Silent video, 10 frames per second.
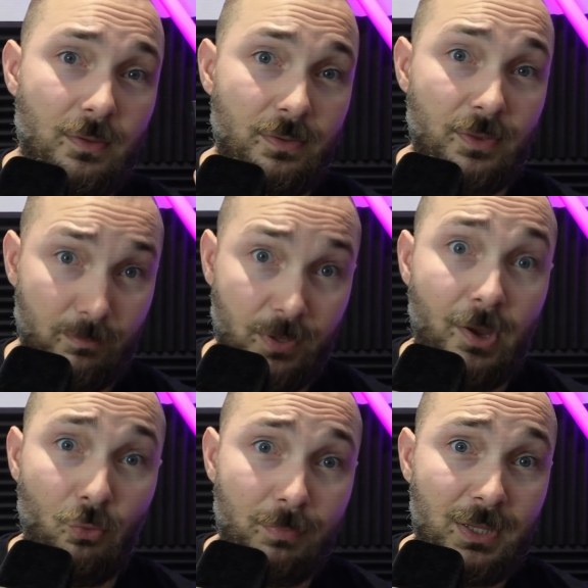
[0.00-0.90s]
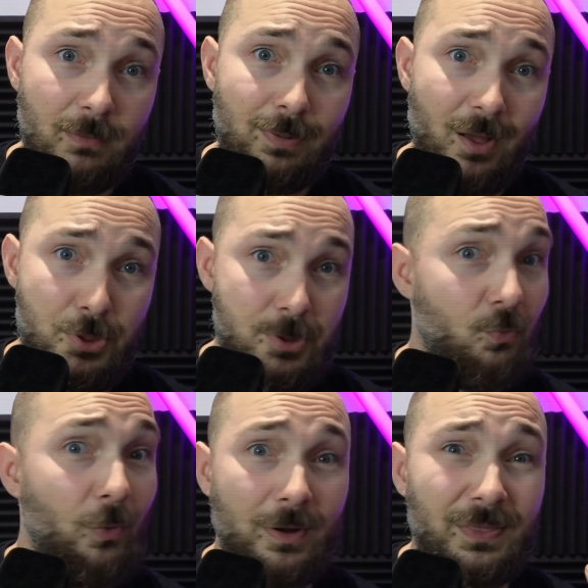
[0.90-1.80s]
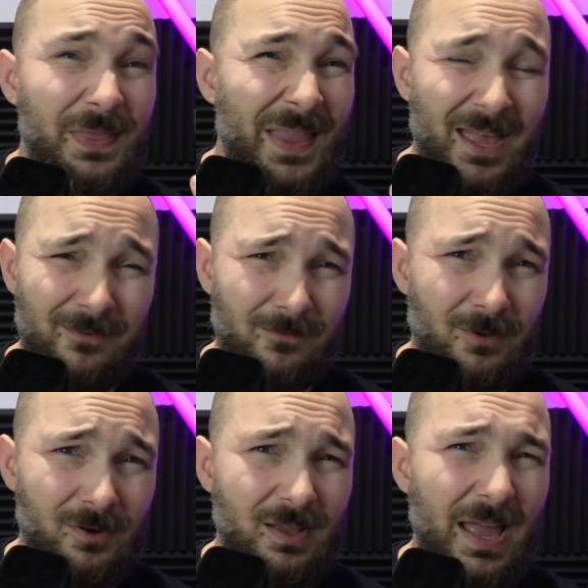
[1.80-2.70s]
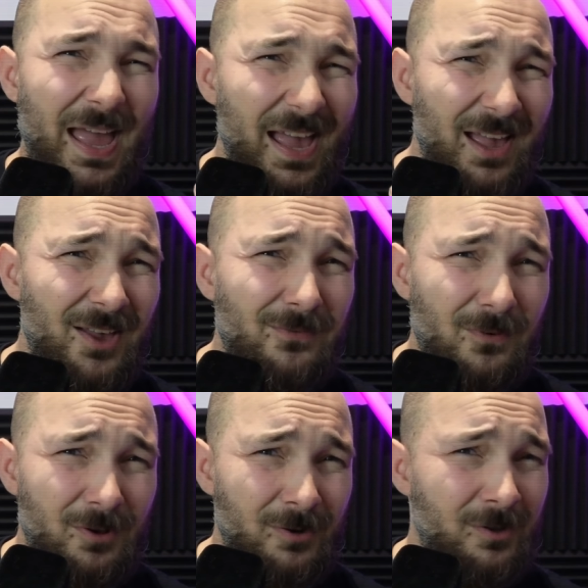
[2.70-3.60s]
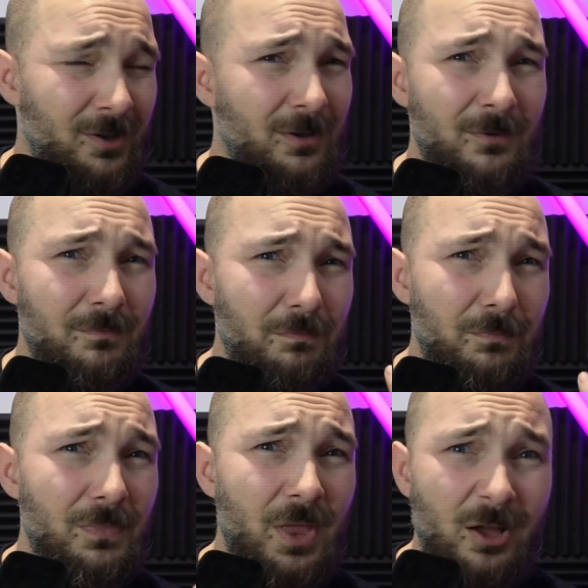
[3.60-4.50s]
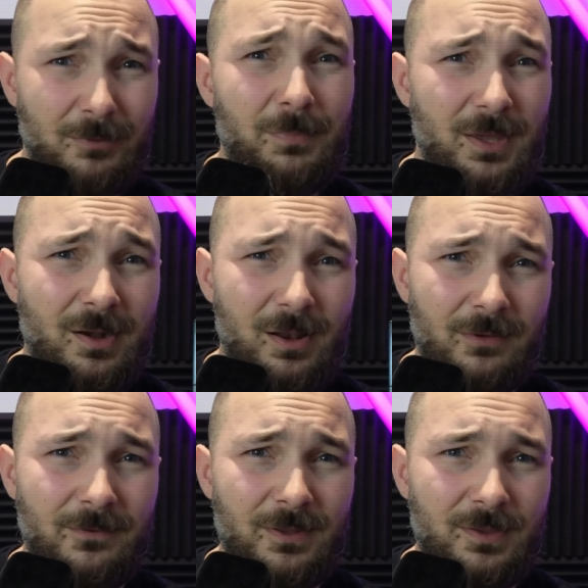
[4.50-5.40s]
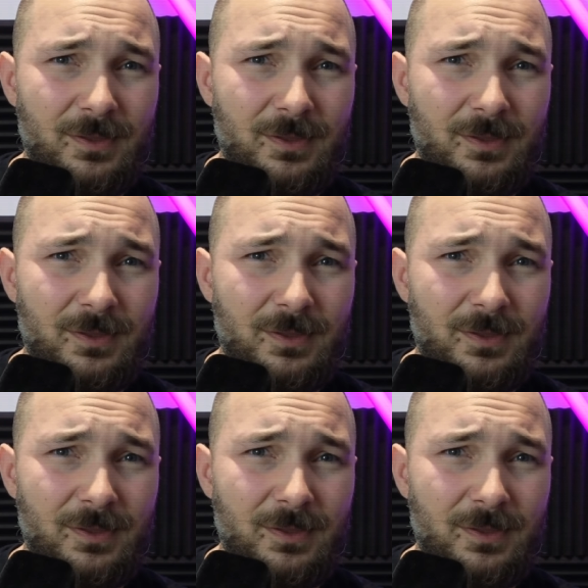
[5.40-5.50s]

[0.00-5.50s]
the Miyoo Mini Plus will never, ever not be relevant.